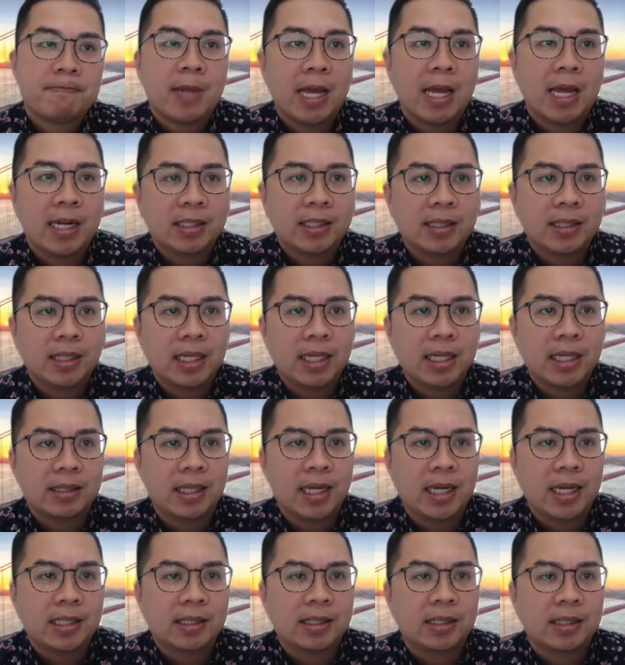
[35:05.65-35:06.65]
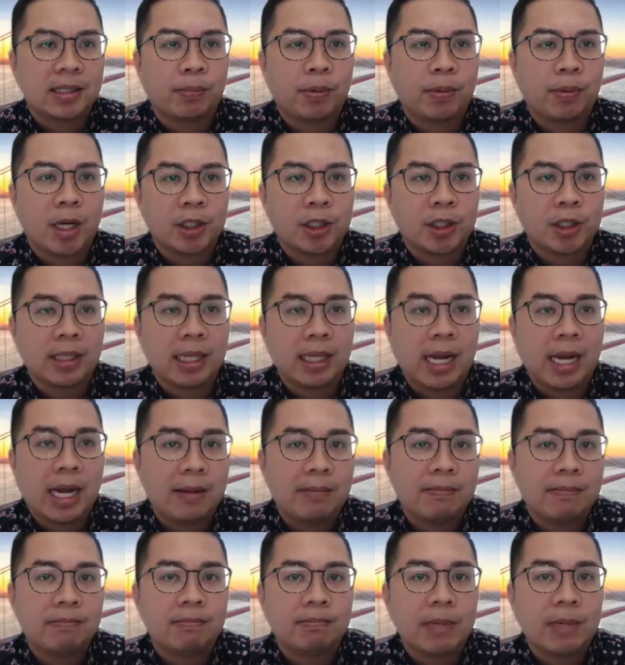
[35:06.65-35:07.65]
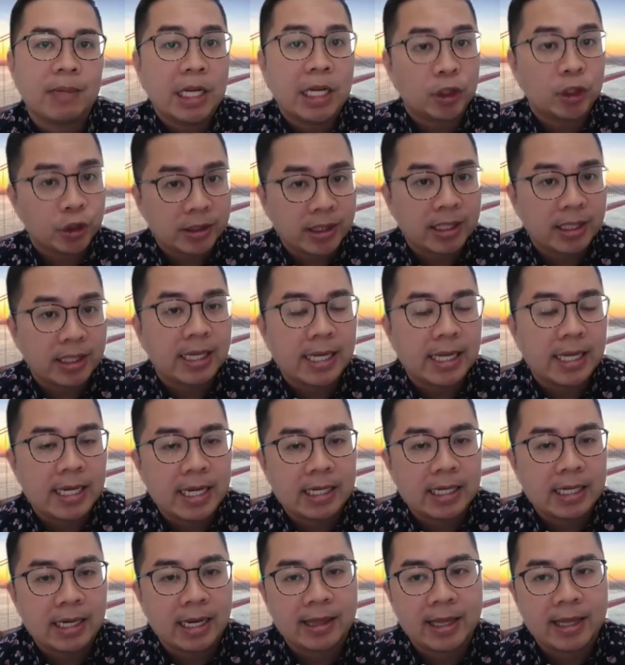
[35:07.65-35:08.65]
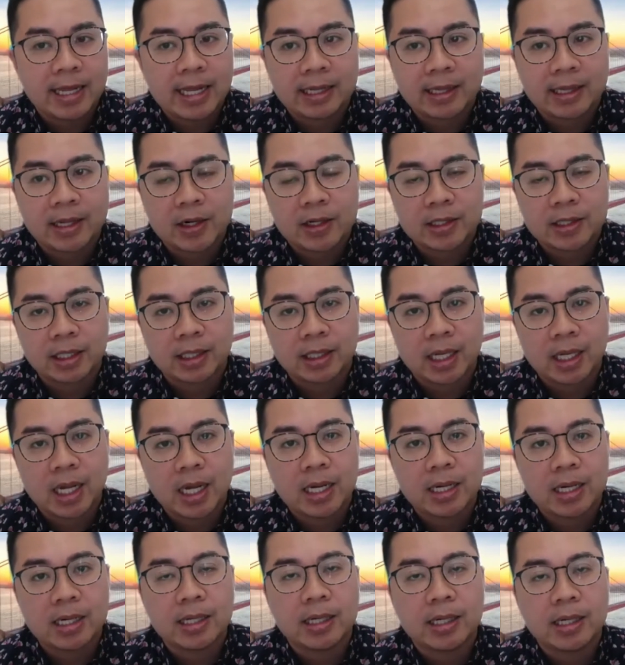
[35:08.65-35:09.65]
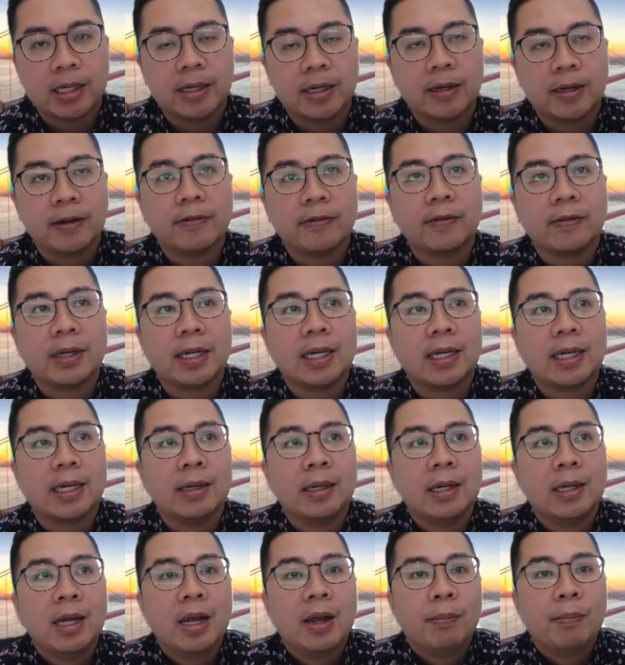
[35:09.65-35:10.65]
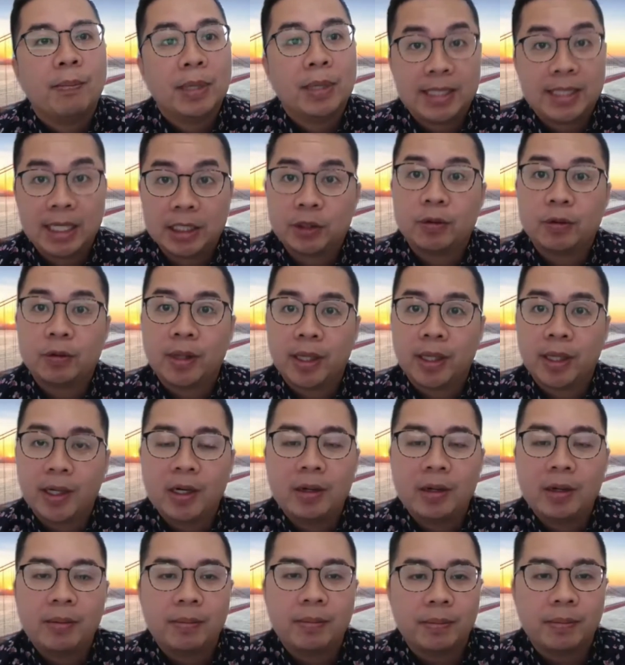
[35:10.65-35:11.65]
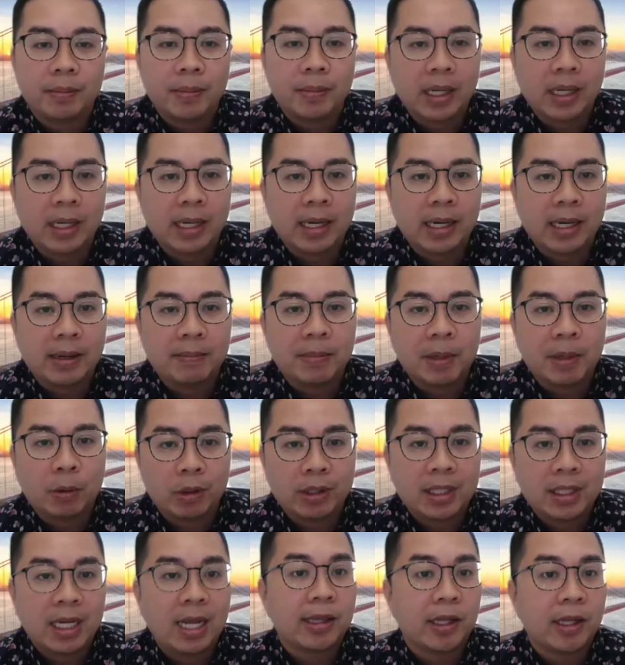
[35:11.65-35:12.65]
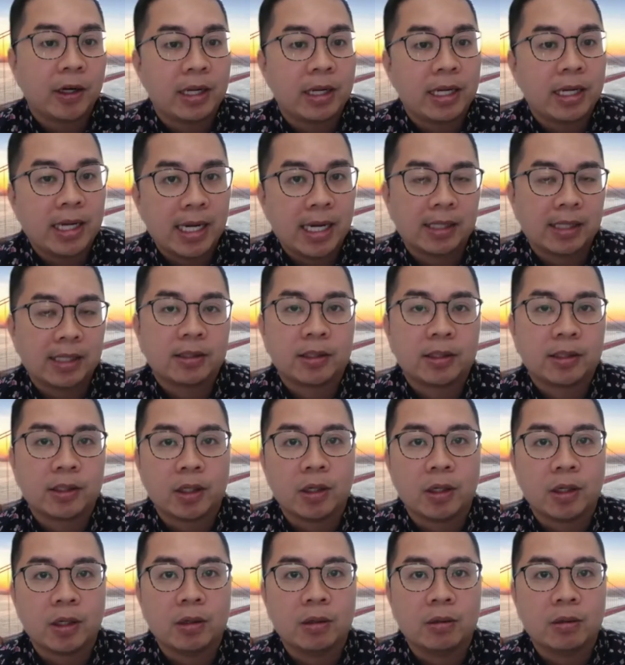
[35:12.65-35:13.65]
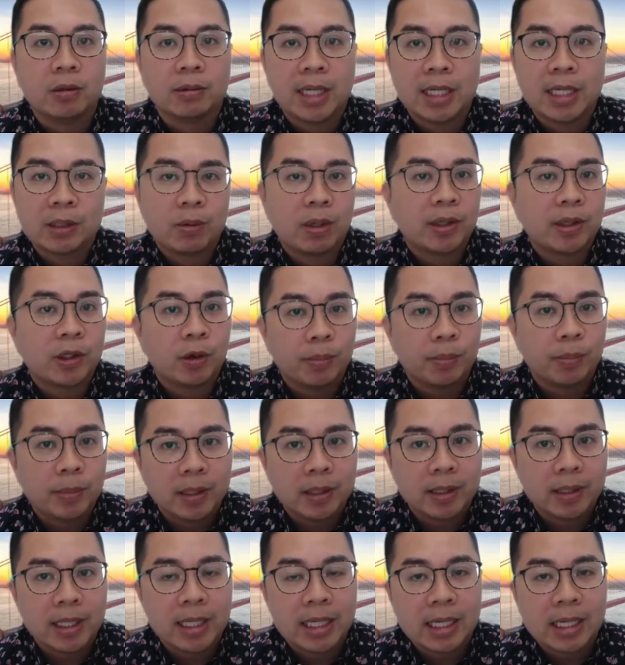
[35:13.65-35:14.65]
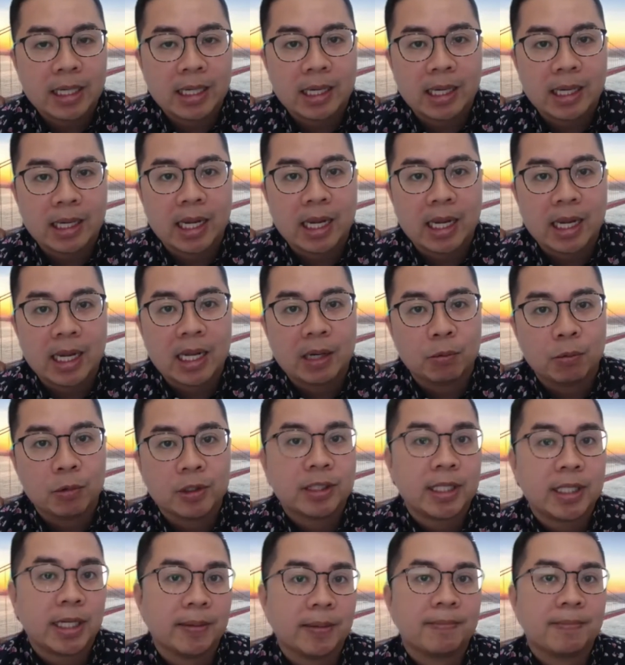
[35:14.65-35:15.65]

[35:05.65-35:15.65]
And it's a project that I'm interested in. I think there's a lot of potential there, but we're not there yet. So that's what they're building, and we'll see.